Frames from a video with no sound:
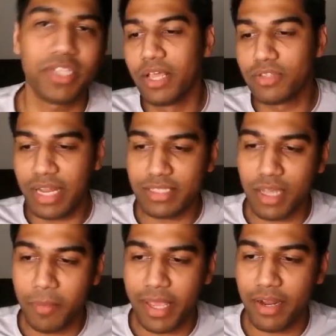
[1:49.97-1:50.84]
So let's come
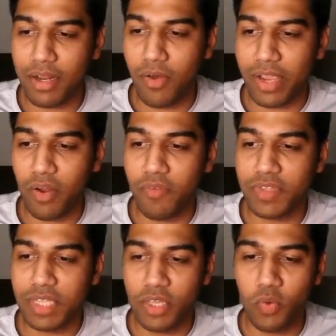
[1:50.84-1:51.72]
here. Now again,
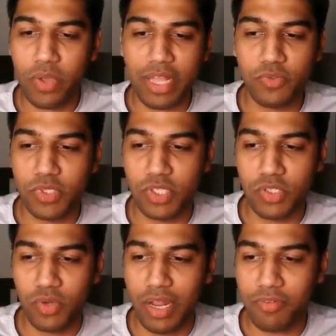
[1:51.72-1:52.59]
obviously you can switch this to
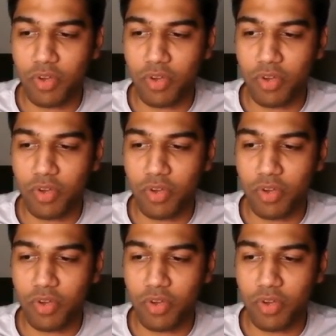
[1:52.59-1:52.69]
left